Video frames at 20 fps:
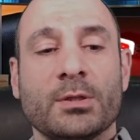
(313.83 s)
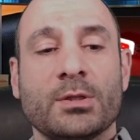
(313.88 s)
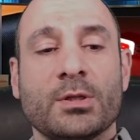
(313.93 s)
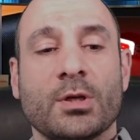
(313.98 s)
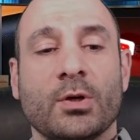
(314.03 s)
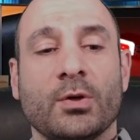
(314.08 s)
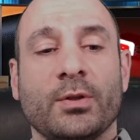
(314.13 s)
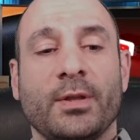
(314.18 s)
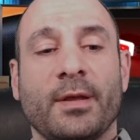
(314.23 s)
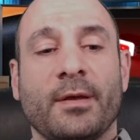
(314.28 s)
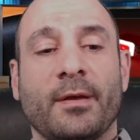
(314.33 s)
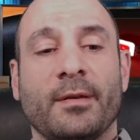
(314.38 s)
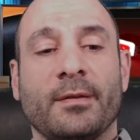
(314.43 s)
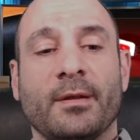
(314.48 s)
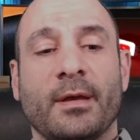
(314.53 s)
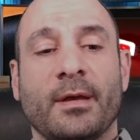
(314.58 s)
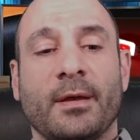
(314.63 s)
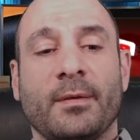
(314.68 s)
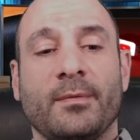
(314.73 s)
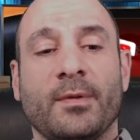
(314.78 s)
So
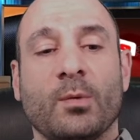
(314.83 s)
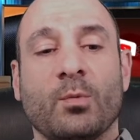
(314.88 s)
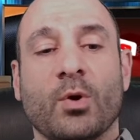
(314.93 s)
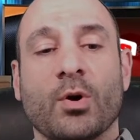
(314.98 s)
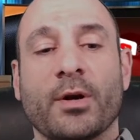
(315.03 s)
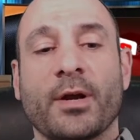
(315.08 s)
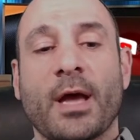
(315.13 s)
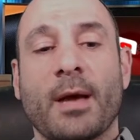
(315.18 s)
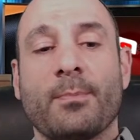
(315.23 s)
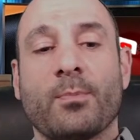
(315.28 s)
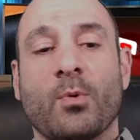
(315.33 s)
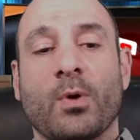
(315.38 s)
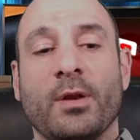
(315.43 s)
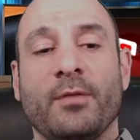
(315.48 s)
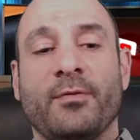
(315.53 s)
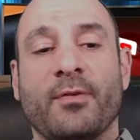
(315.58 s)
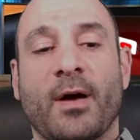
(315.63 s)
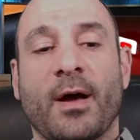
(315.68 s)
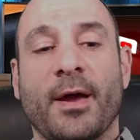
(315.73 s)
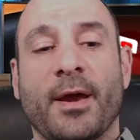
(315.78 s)
the World Cup
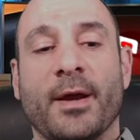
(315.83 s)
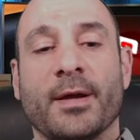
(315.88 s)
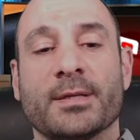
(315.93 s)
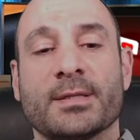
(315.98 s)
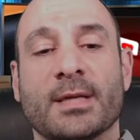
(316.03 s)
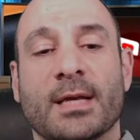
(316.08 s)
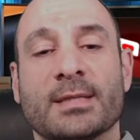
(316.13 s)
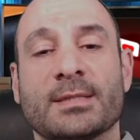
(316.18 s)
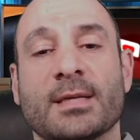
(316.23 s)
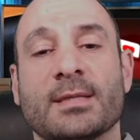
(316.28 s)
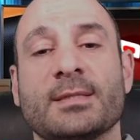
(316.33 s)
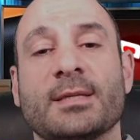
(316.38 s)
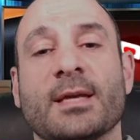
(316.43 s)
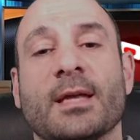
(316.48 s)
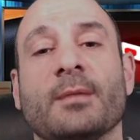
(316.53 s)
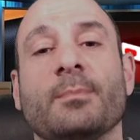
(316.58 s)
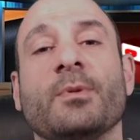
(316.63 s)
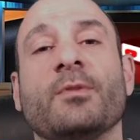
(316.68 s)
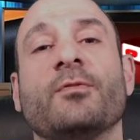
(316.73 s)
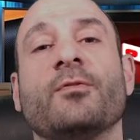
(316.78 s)
qualifiers, as I
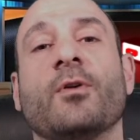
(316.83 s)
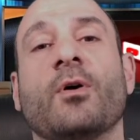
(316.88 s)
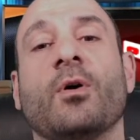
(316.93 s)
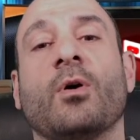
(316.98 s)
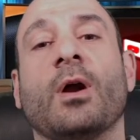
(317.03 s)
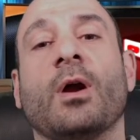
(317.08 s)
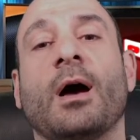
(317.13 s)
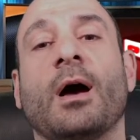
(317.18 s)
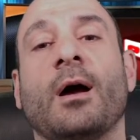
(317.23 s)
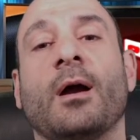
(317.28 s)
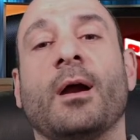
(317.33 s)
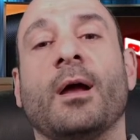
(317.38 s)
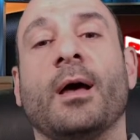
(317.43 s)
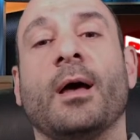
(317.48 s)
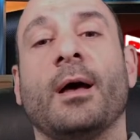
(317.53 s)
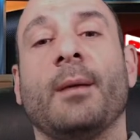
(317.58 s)
said before, are